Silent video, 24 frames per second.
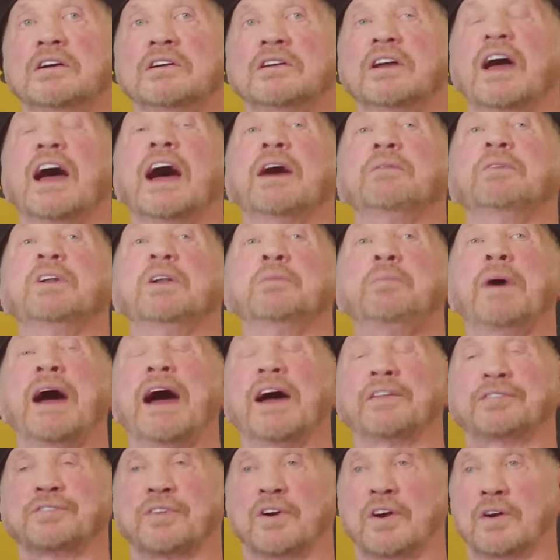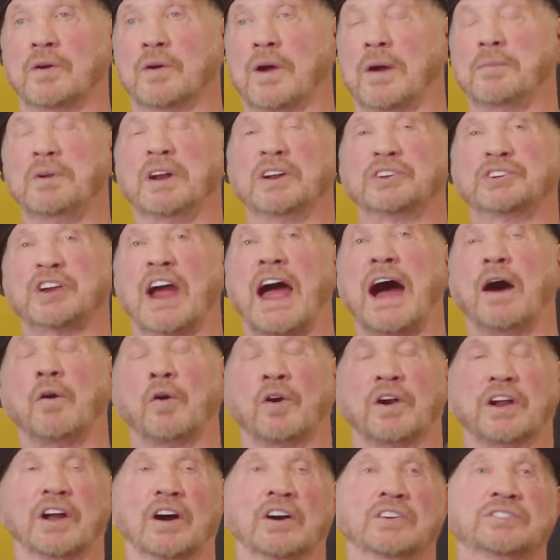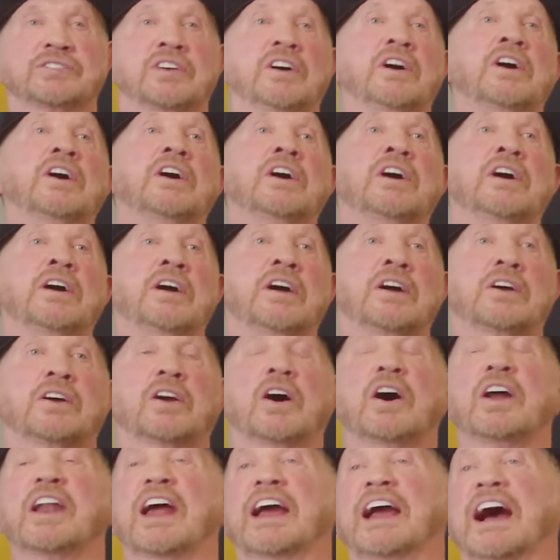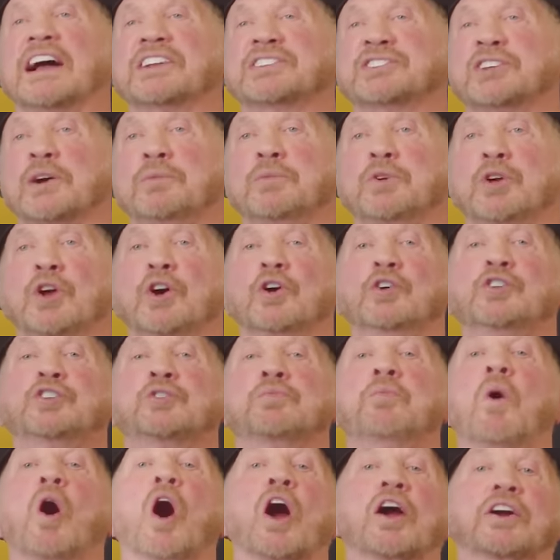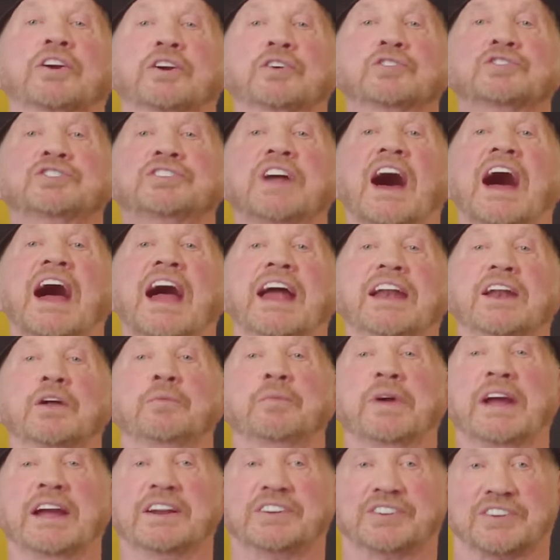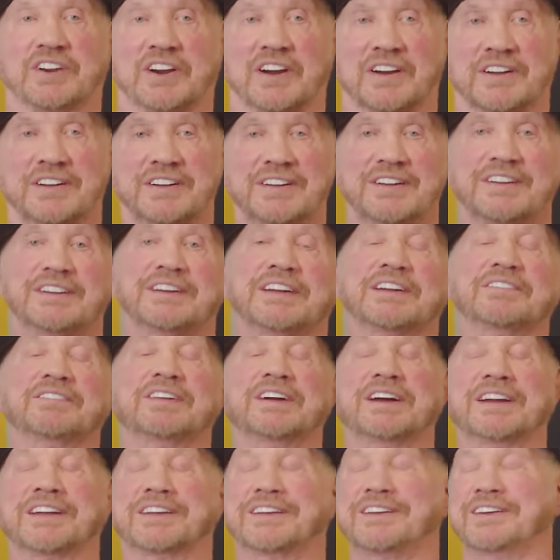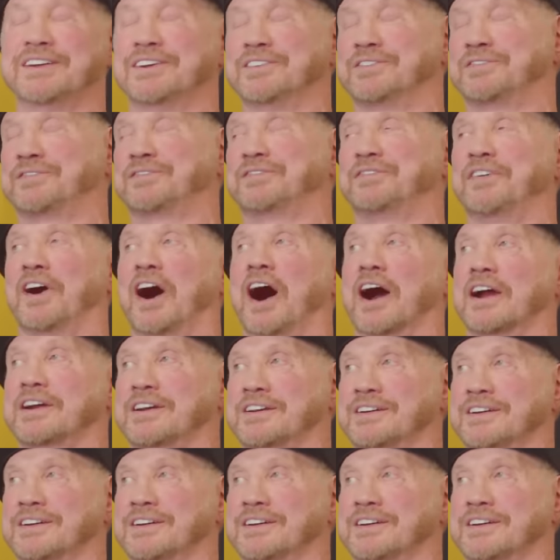"Yeah, I'm in the bathroom. I'm in the shower." He goes, "Good. I got some huge mark who's dying to meet you." like, you fuck.